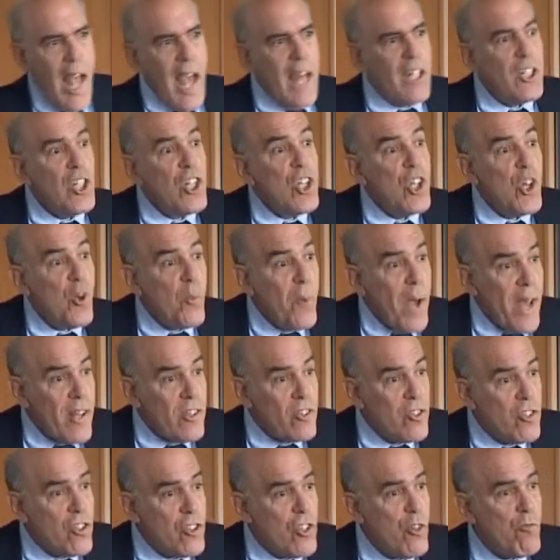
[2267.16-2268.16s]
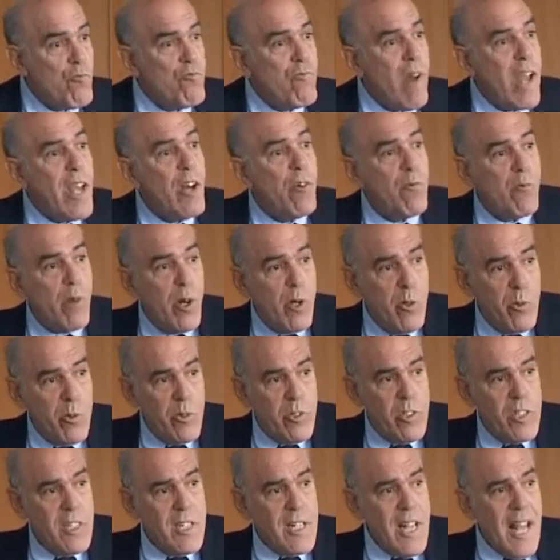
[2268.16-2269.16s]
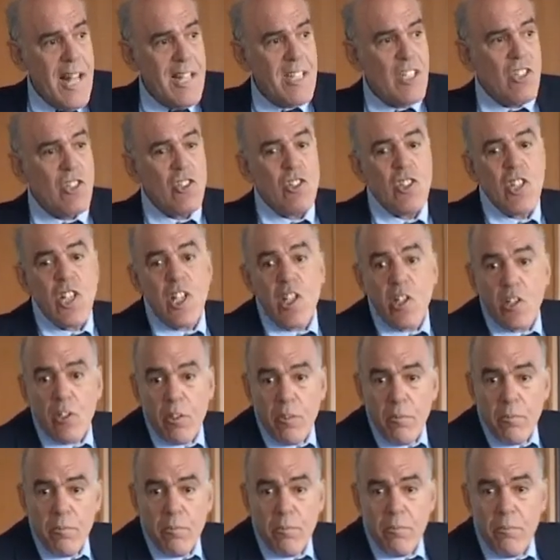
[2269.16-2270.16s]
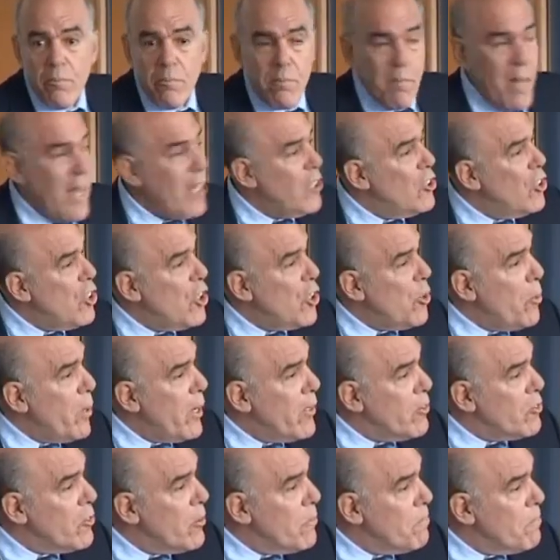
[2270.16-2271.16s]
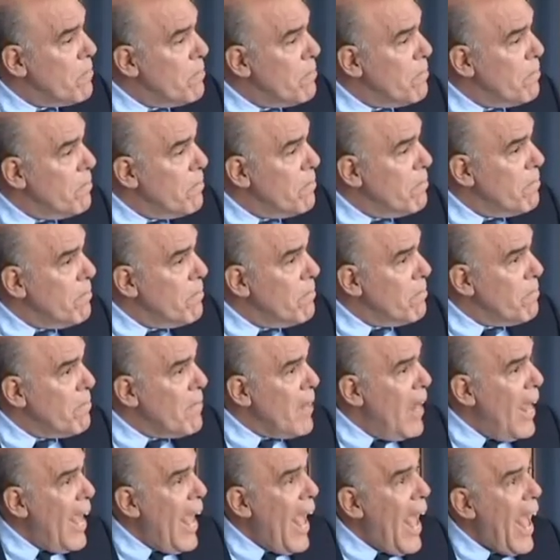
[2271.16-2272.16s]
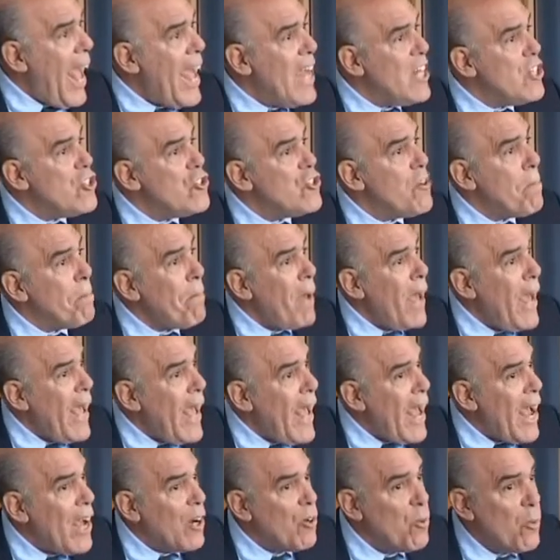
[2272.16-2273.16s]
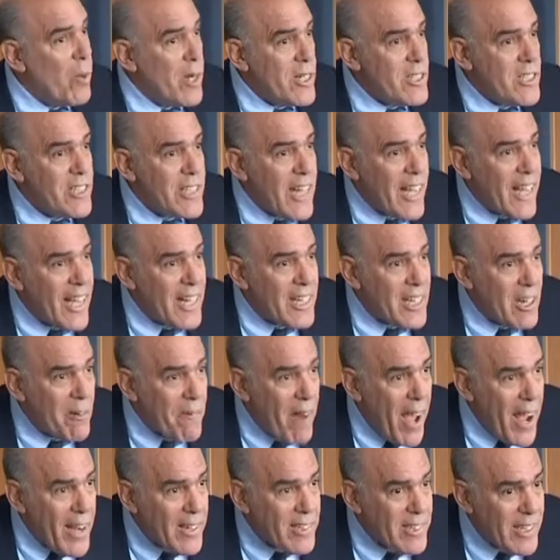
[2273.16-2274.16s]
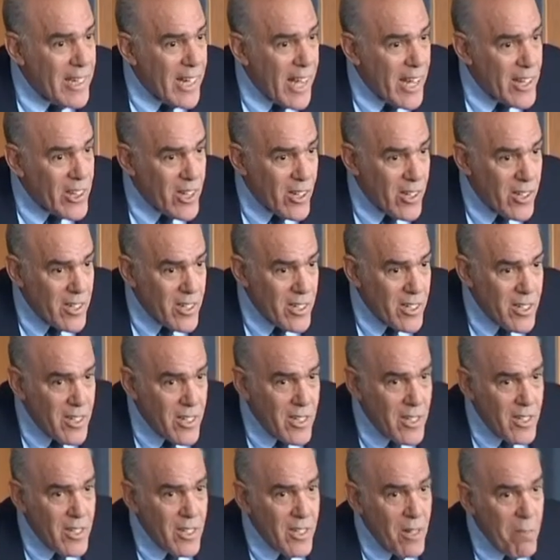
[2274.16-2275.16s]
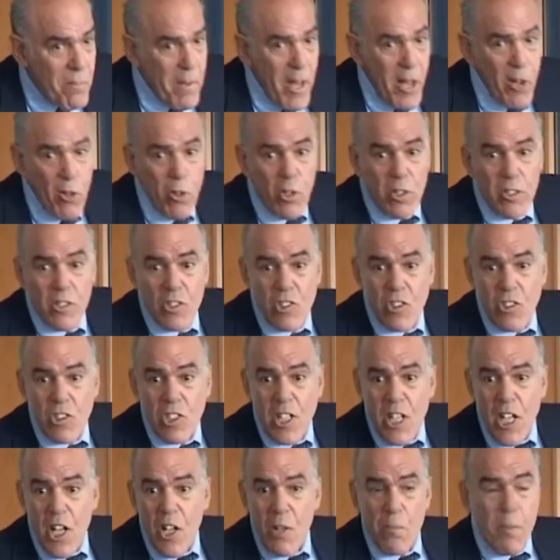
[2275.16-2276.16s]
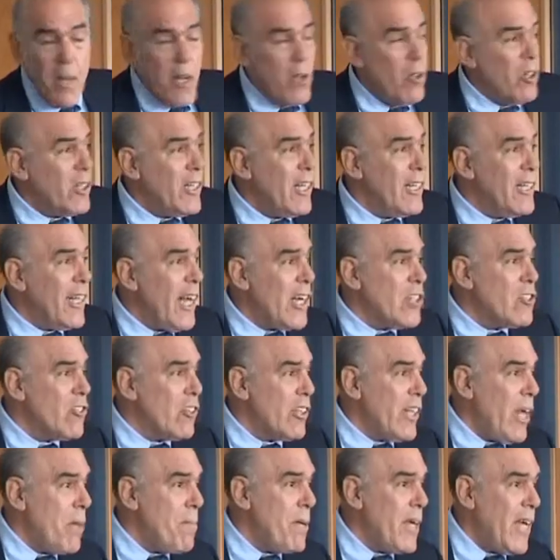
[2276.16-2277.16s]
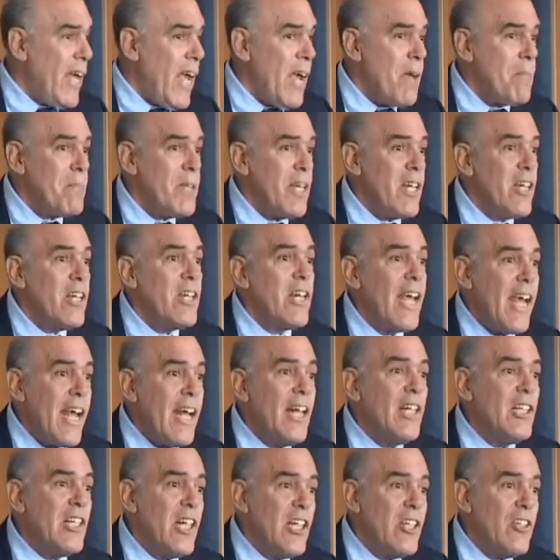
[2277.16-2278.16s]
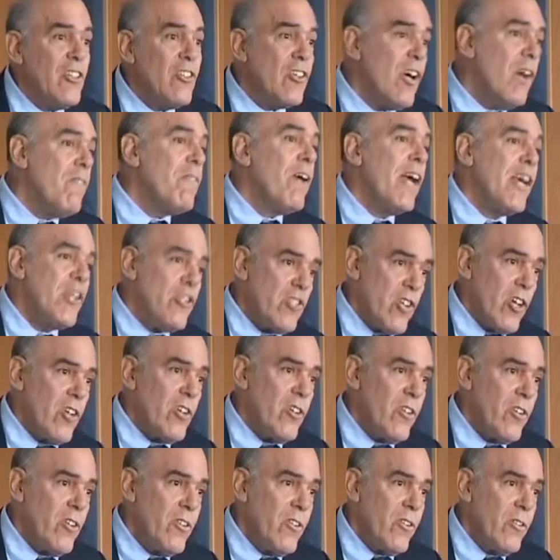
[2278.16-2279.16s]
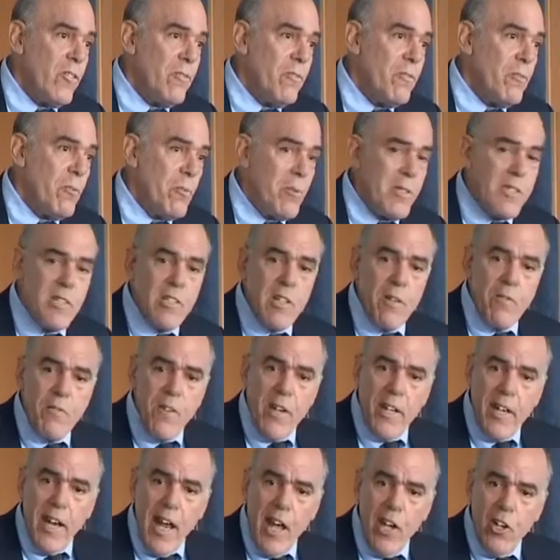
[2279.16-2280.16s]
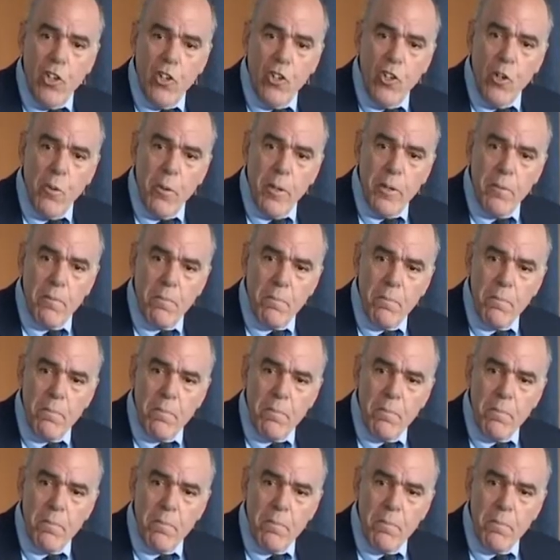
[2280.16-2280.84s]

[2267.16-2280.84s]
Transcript: and the U.S., the railroads and steel made in the U.S. And Japan, once they got their act together, made all the steel, made all the electrical, they became the England of Asia, once they figured out how to do it.